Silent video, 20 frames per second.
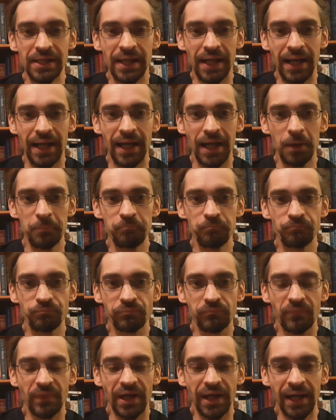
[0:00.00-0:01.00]
And
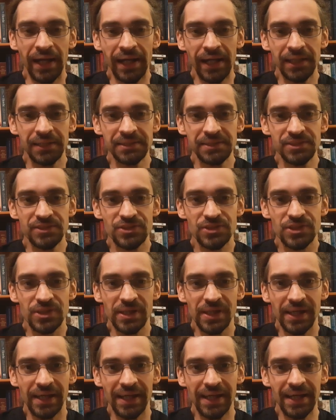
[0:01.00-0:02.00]

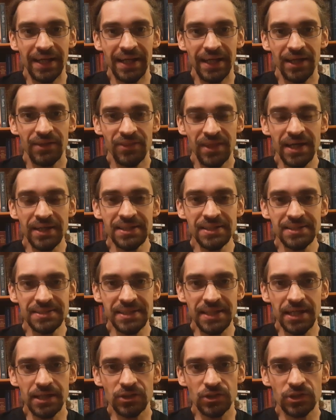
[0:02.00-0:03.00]
that is
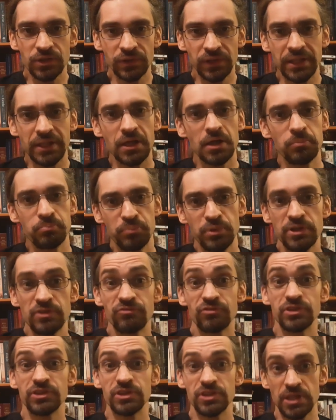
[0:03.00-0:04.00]
actually a bit of
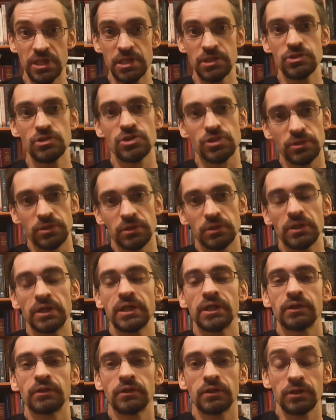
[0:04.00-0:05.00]
a danger
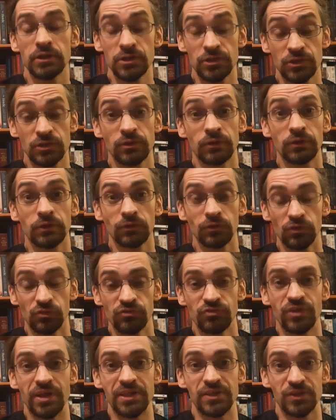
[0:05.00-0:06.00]
in historical
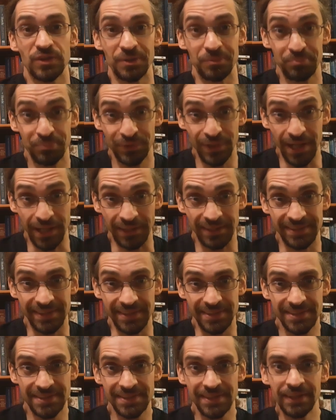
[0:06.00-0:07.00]
fencing
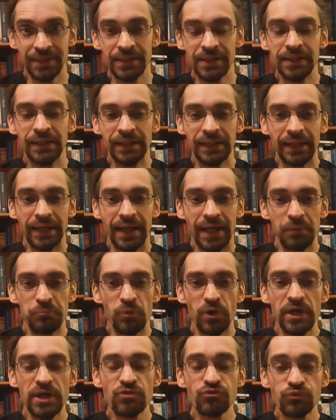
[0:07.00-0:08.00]
practice.
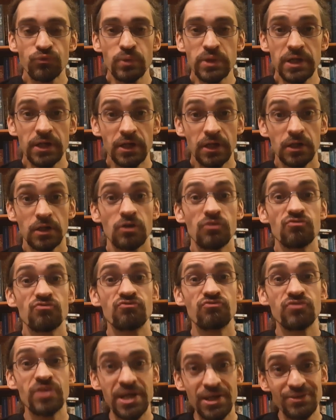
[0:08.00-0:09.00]
If we are
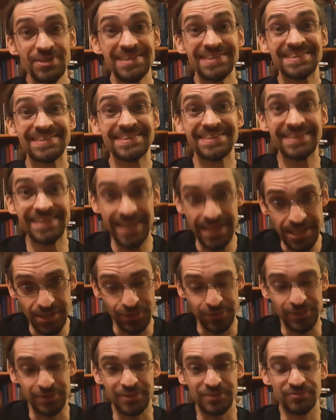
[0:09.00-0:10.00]
very
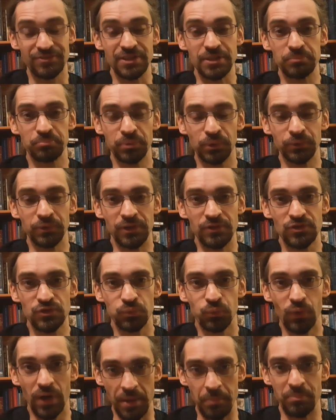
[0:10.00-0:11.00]
scared of the opponent's
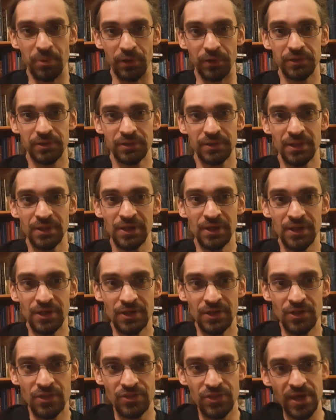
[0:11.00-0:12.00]
weapon,
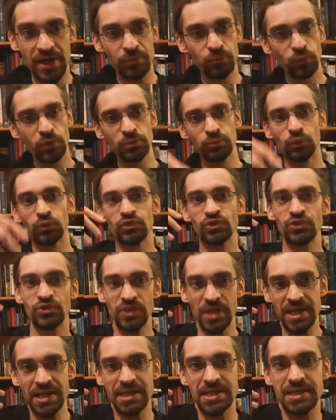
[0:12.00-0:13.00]
then we will
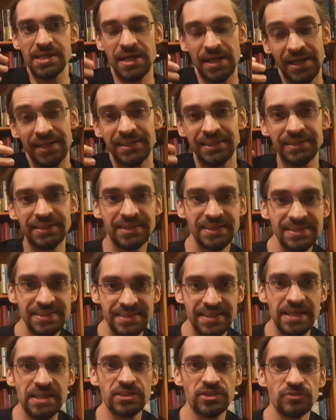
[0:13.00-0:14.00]
stay at an
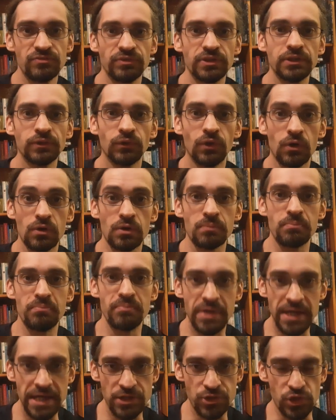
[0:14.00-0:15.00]
excessively long
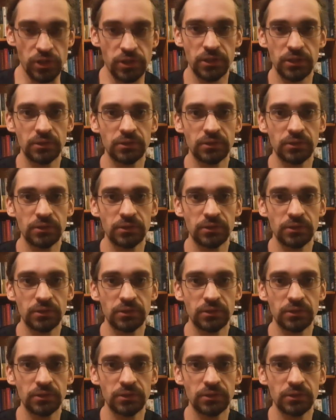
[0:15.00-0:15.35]
measure.